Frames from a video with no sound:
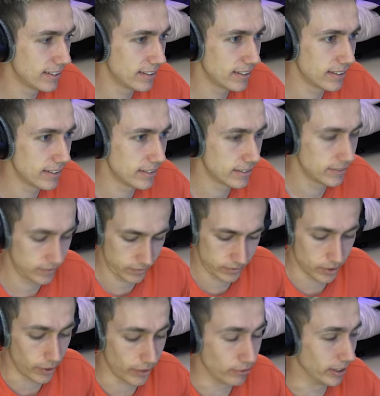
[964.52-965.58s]
Shouldn't use god
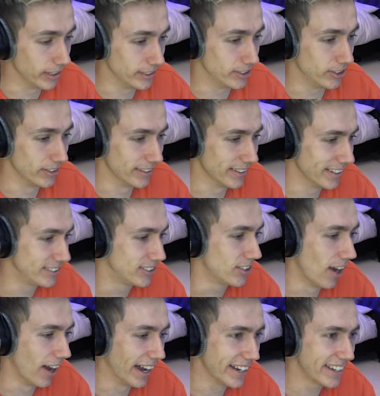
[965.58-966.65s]
rays. No, I really shouldn't. They
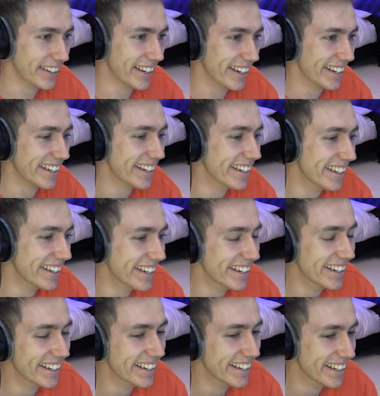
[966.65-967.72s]
suck. It's
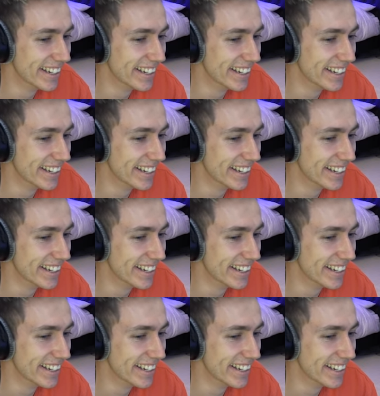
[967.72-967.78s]
good.